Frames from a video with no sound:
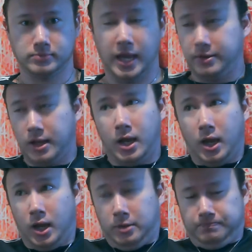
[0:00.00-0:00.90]
And
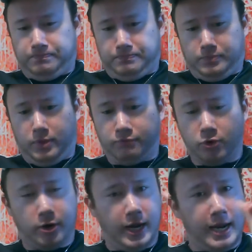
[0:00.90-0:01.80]

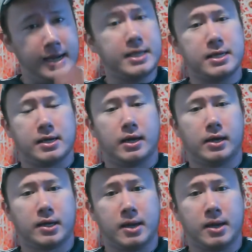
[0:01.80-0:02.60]
for any